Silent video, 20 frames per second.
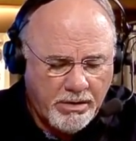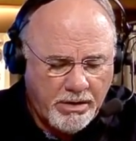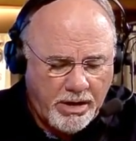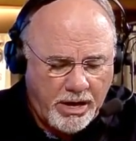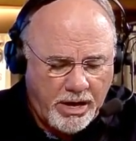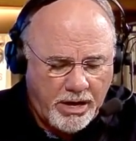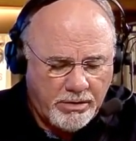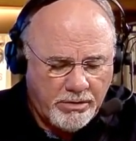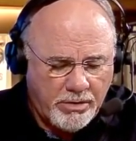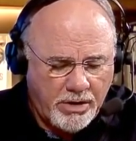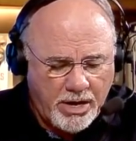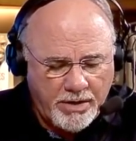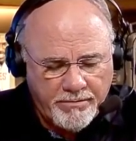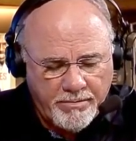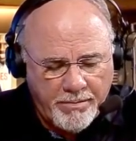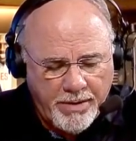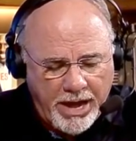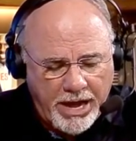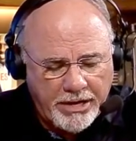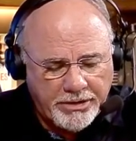And do you have
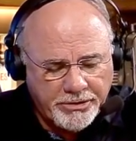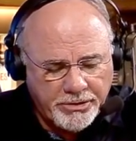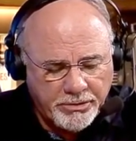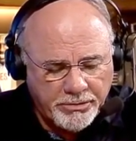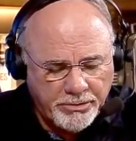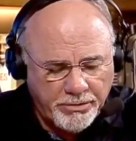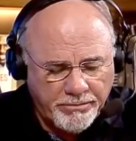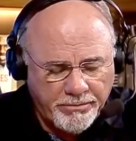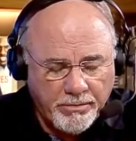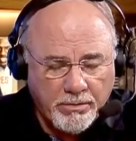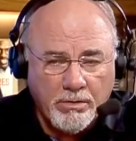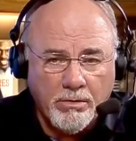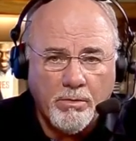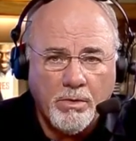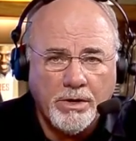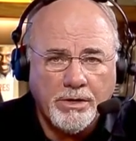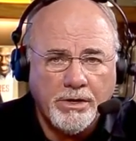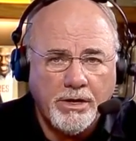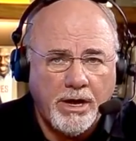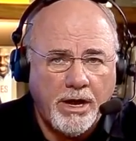a match on your
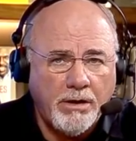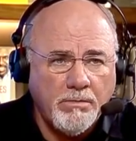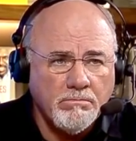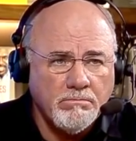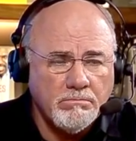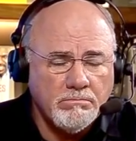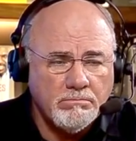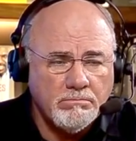401k?